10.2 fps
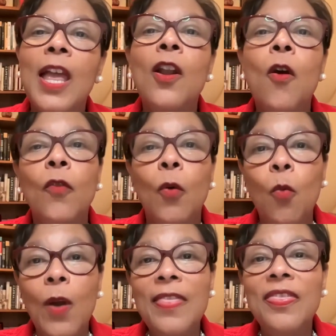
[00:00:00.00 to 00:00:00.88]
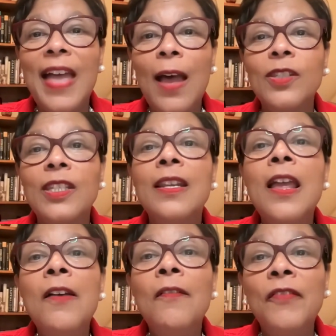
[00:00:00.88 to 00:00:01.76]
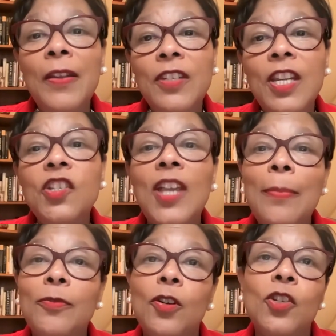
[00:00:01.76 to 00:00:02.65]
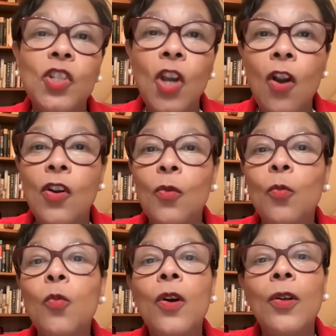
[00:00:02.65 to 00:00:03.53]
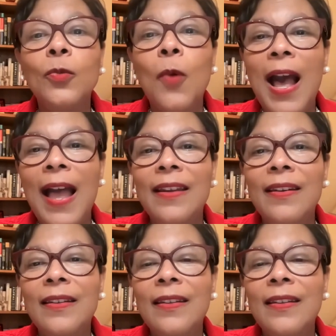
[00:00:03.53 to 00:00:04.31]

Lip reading: and over 1,050 chapters chartered worldwide.